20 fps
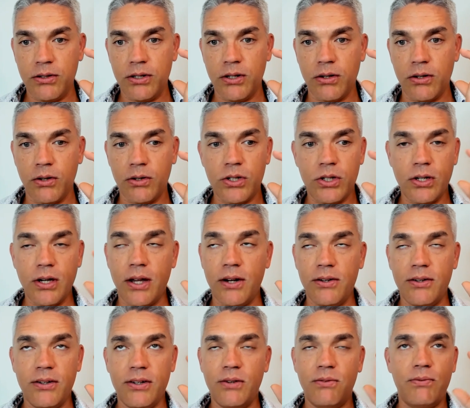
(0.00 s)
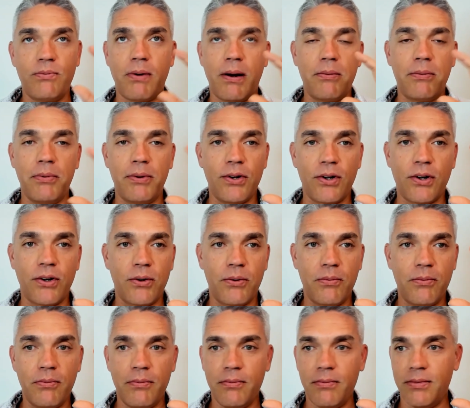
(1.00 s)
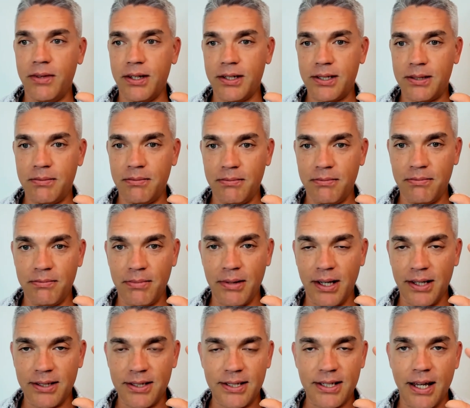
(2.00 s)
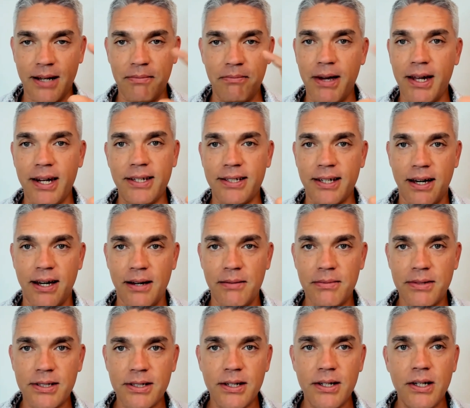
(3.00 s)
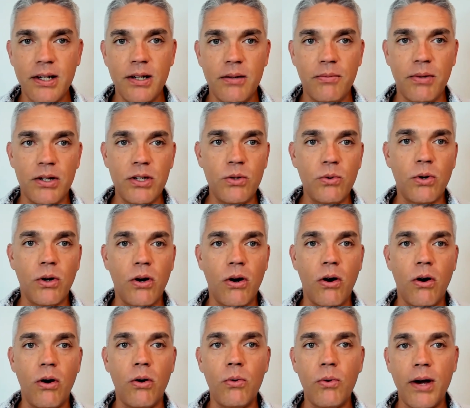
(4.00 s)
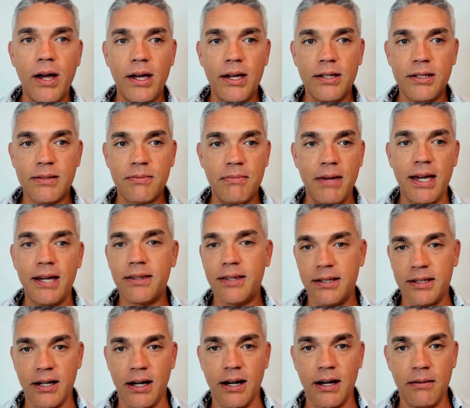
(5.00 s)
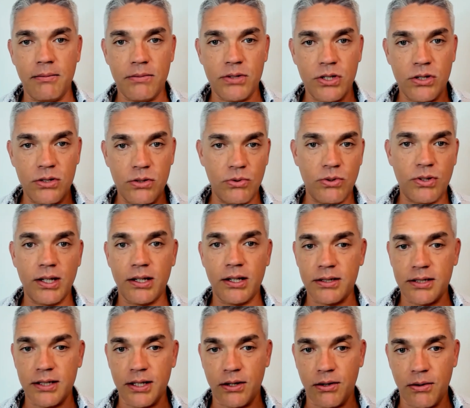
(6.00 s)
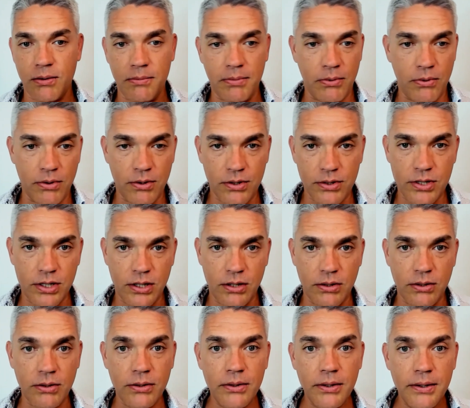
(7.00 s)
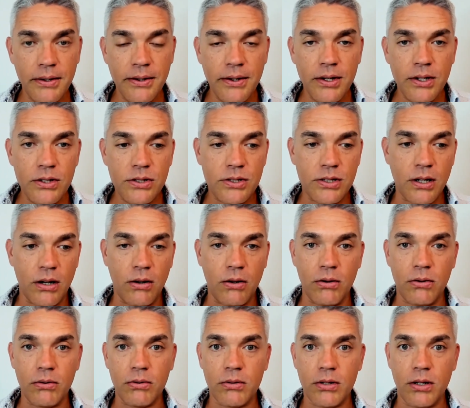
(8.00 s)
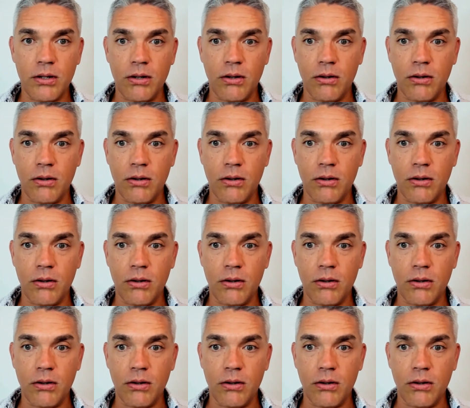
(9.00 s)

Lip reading: and you've probably heard this being said many times, but you will always make the time to do things that are important to you. So,